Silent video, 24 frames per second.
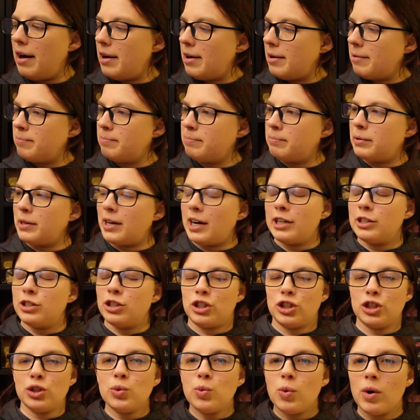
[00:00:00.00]
um, but I
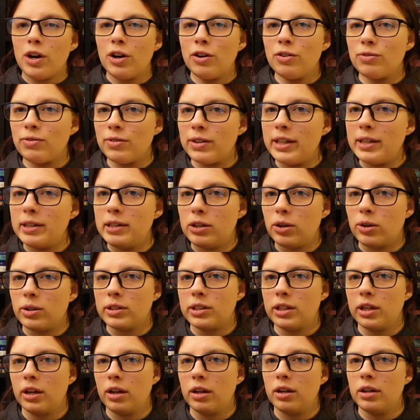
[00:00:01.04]
do want to read
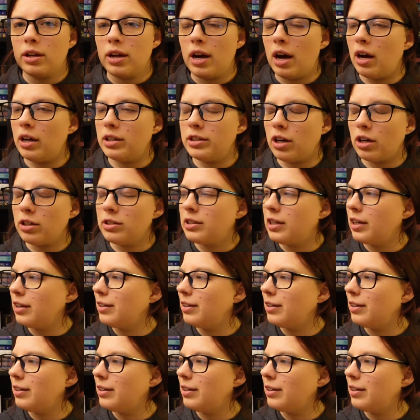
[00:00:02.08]
Darcy, uh, Darcy,